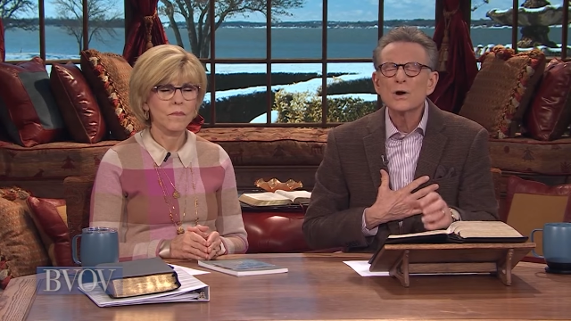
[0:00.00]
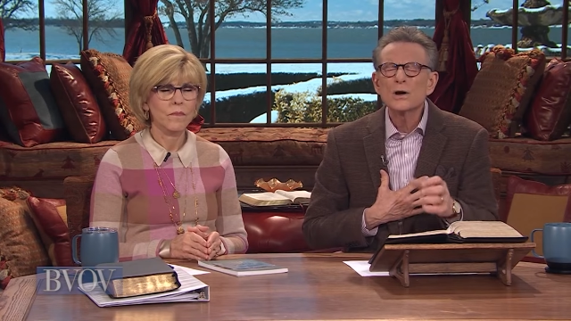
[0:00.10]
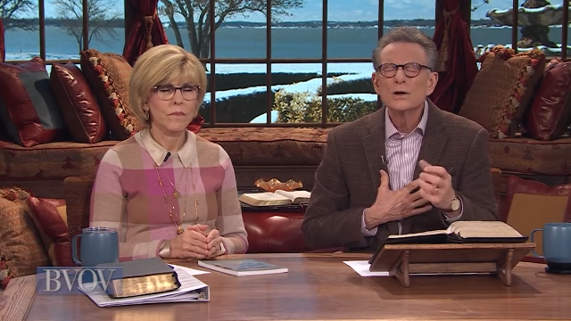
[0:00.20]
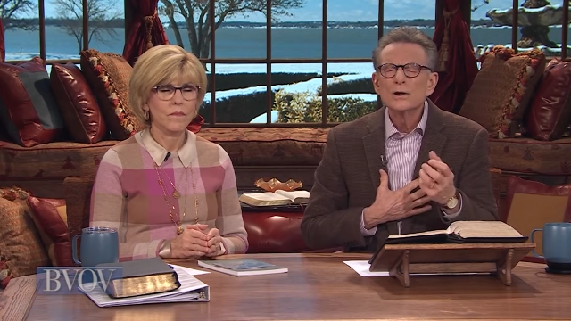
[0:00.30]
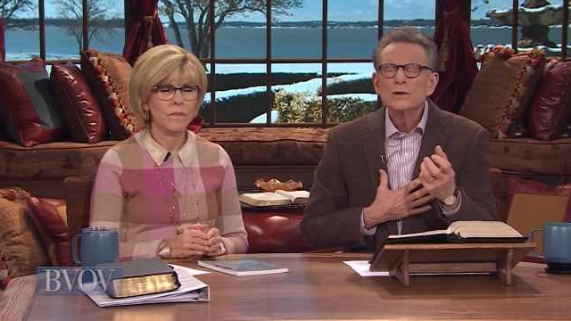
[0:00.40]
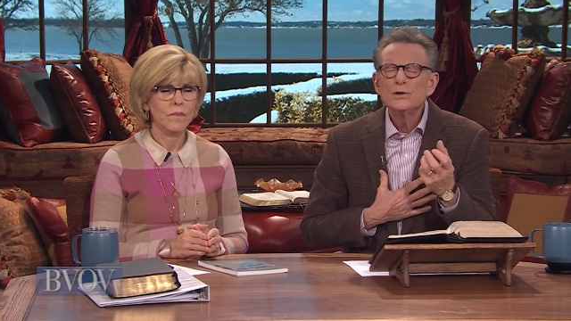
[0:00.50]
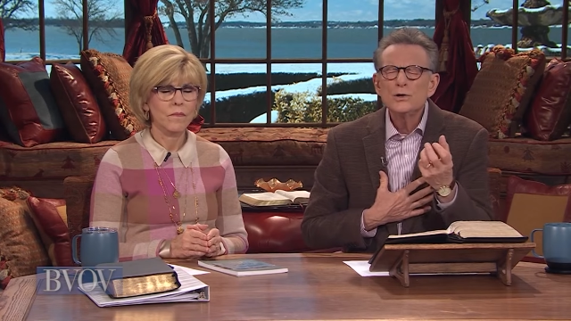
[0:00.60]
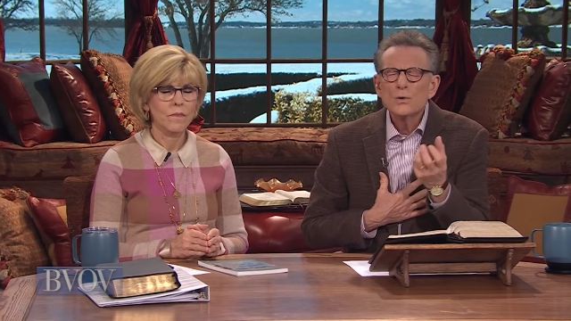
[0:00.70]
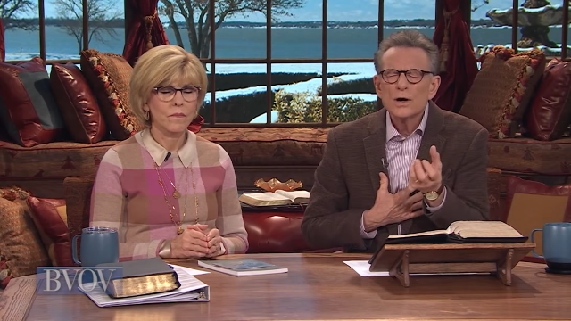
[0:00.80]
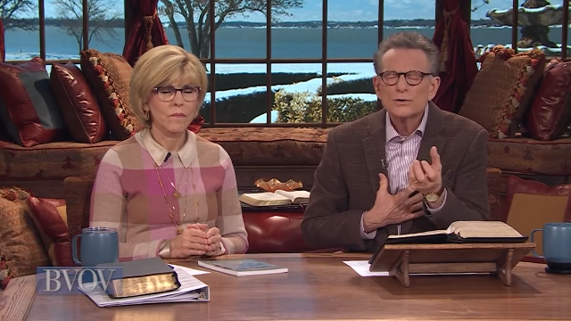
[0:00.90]
Speaker 1: are,
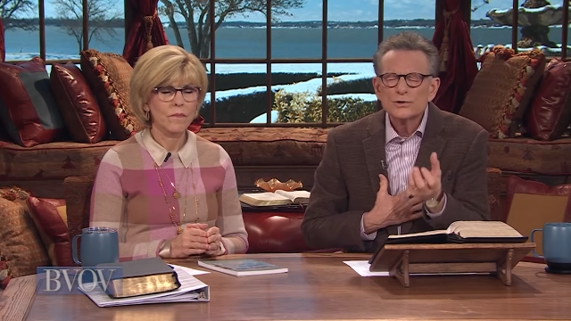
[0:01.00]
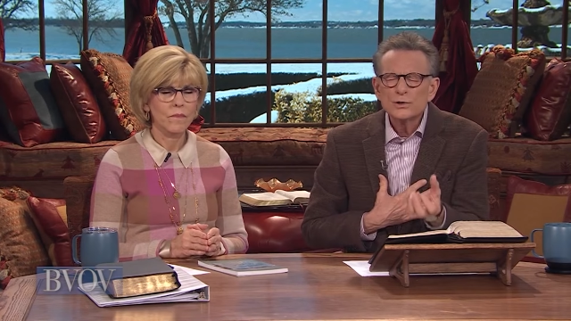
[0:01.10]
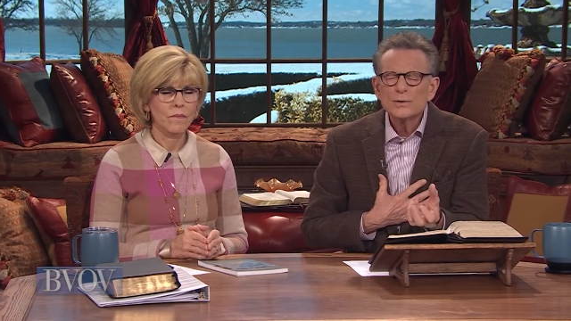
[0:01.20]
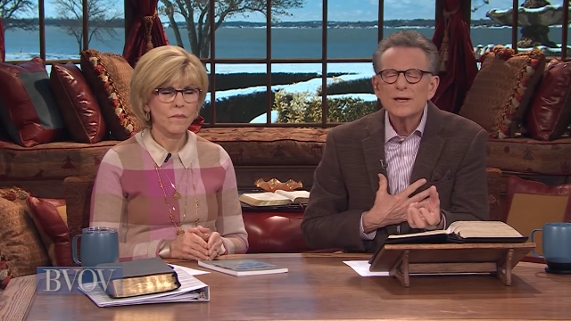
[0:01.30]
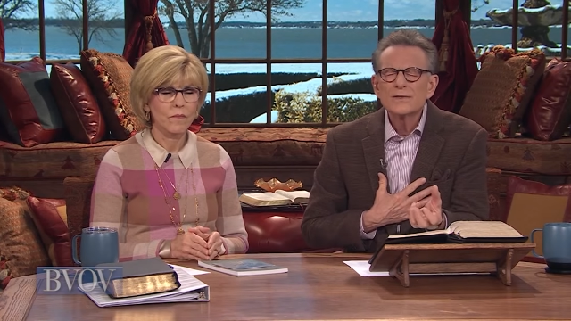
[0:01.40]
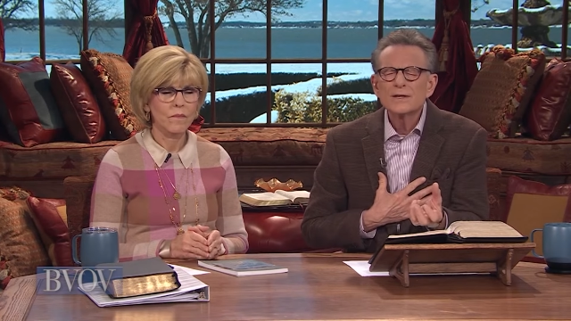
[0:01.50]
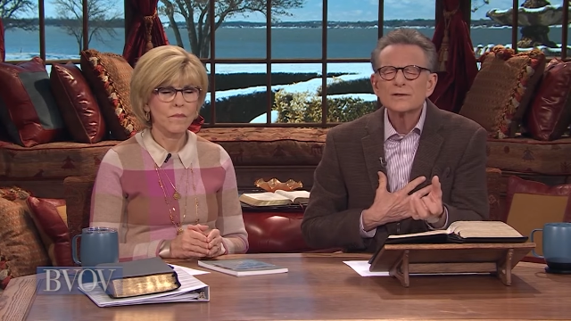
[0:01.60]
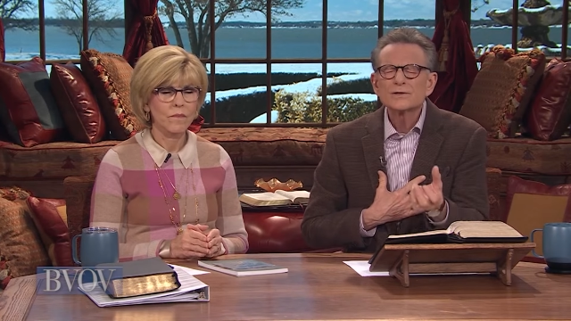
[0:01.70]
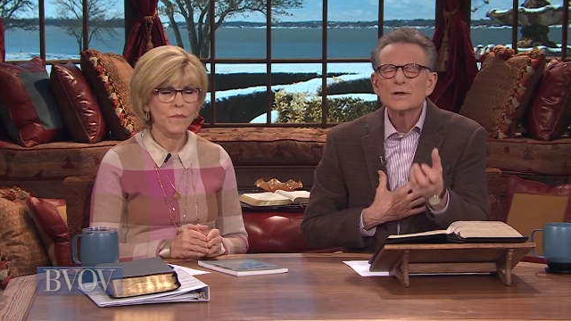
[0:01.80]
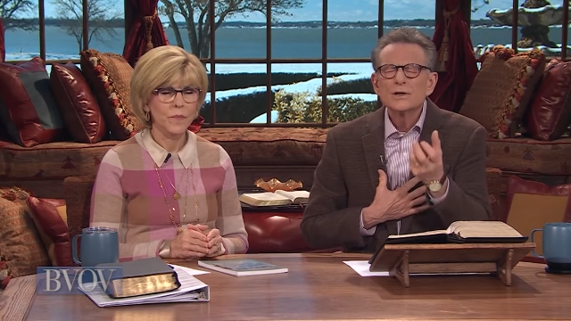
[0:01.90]
you are doing
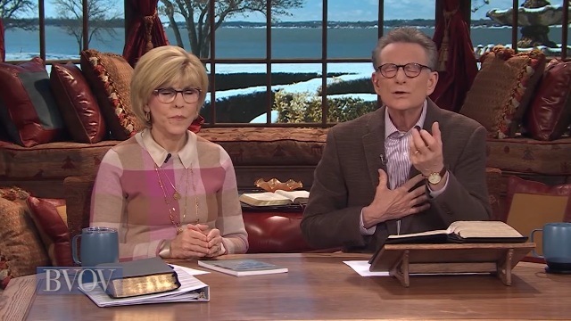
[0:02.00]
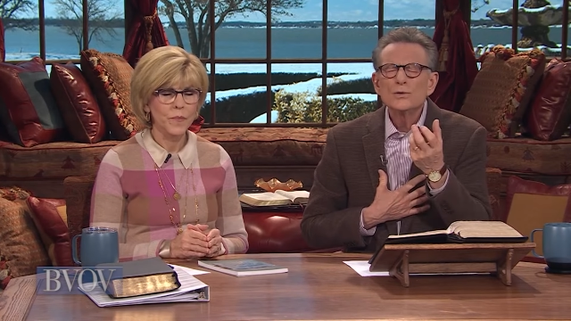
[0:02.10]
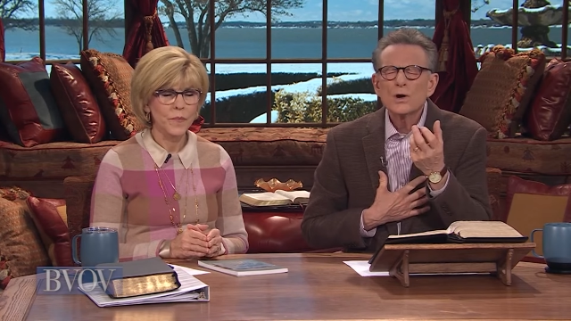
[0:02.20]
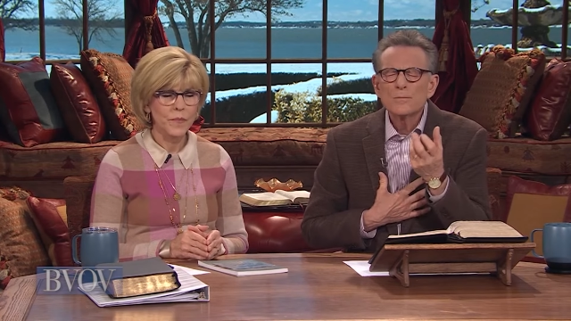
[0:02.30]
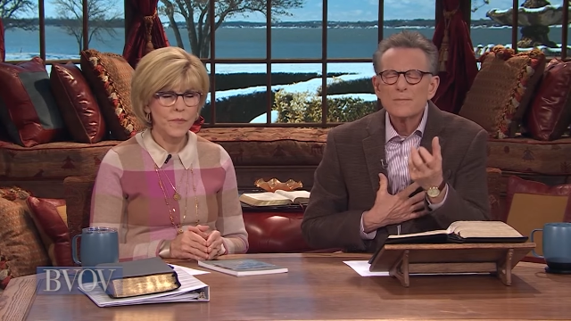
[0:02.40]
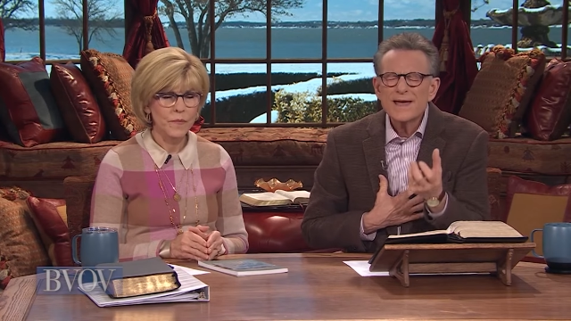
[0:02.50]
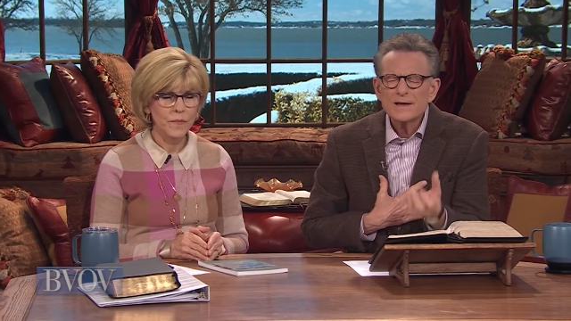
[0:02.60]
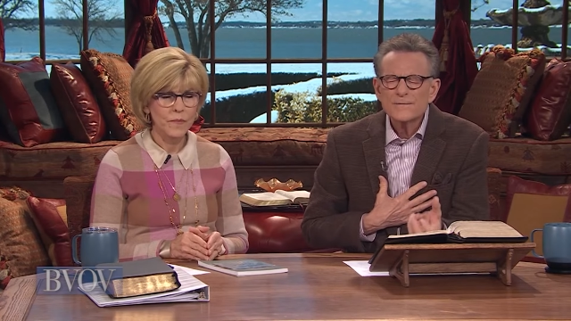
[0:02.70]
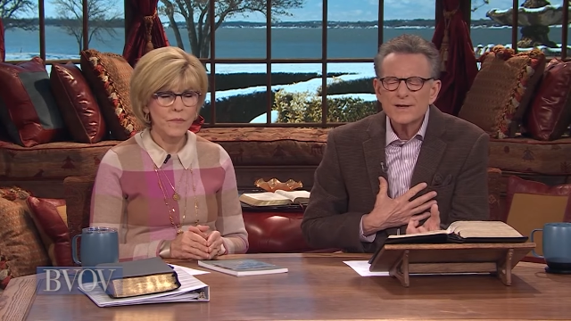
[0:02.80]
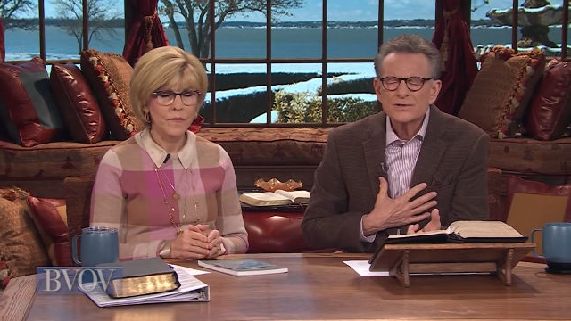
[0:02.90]
this. You are
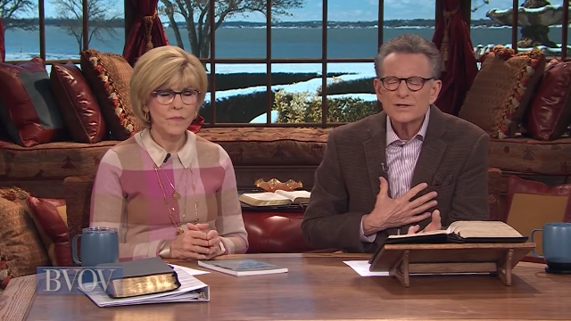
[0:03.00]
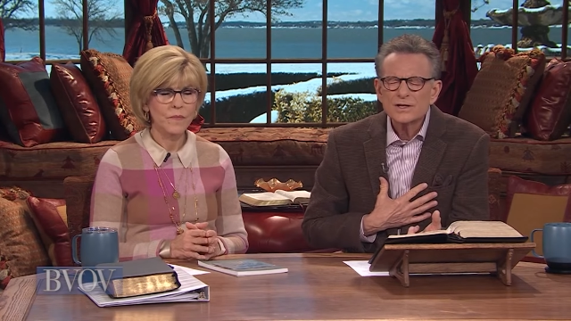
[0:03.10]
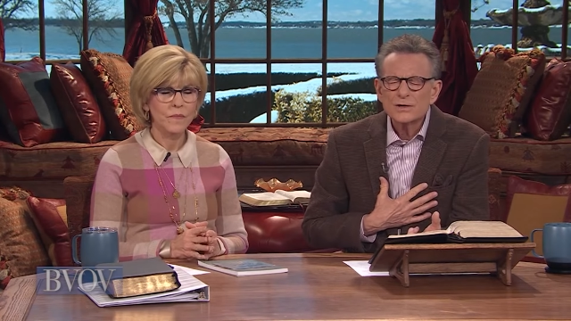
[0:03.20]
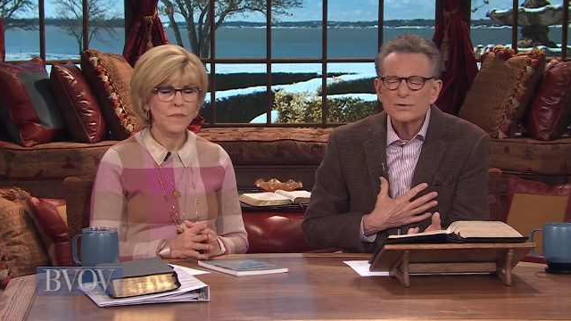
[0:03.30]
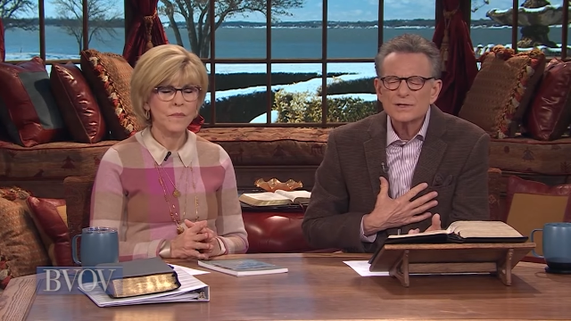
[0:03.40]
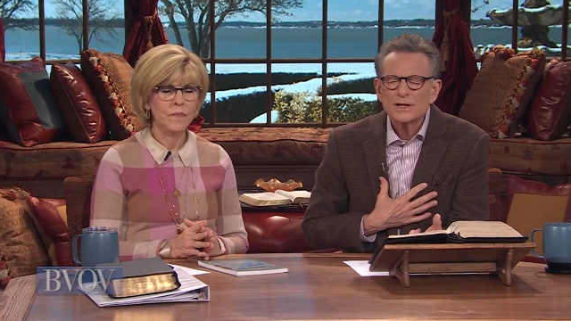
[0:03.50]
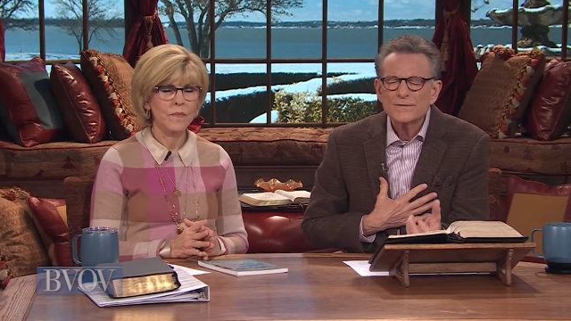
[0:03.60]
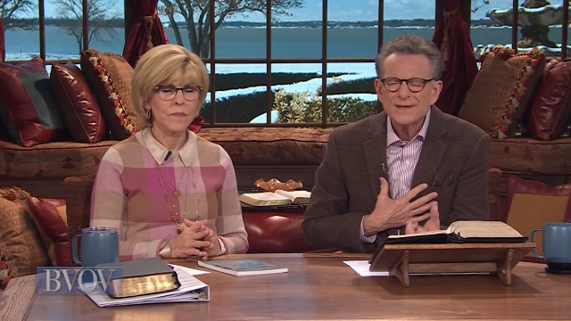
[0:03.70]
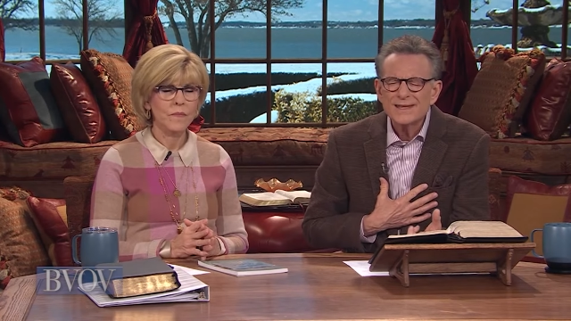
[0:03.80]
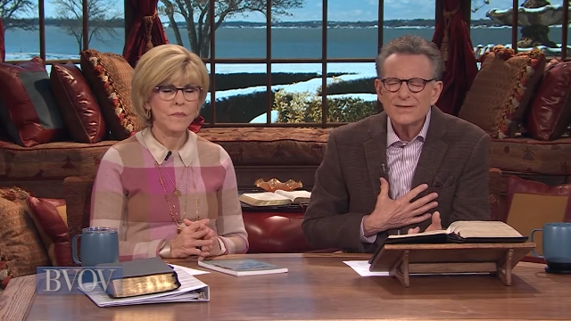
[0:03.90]
manifesting
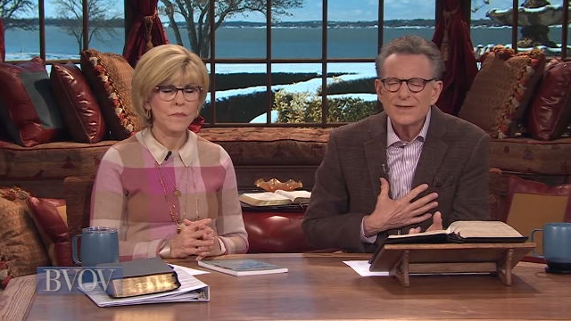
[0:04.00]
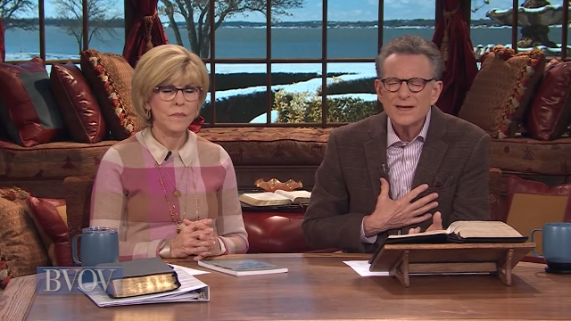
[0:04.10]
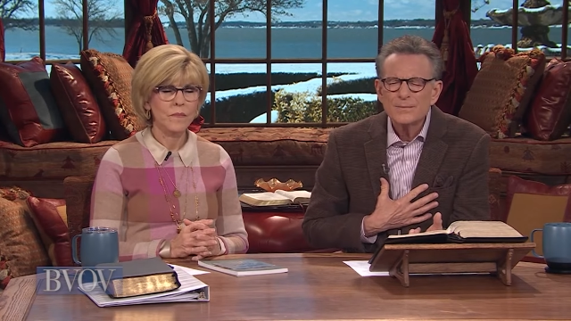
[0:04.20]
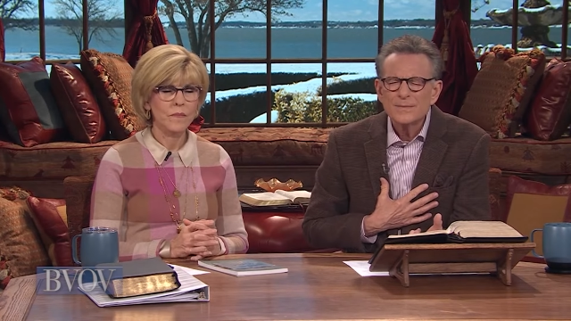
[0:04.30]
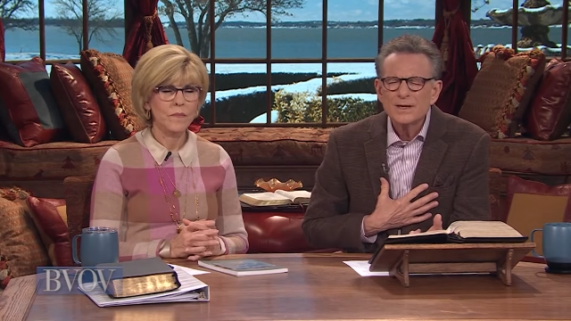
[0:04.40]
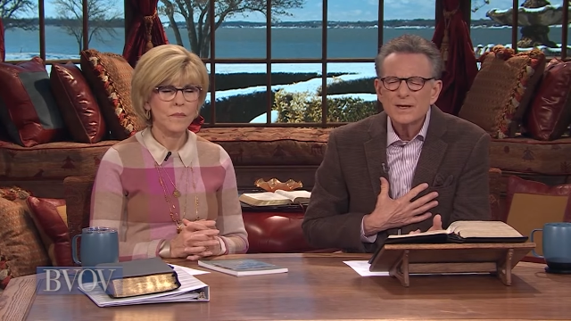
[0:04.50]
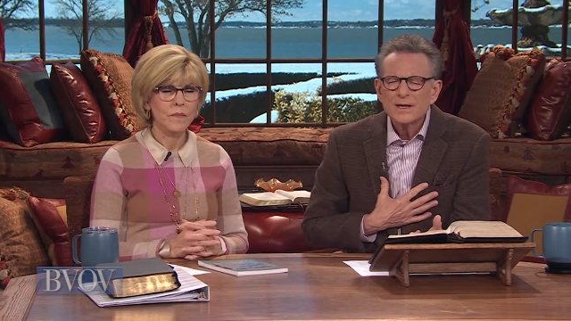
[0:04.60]
yourself in them.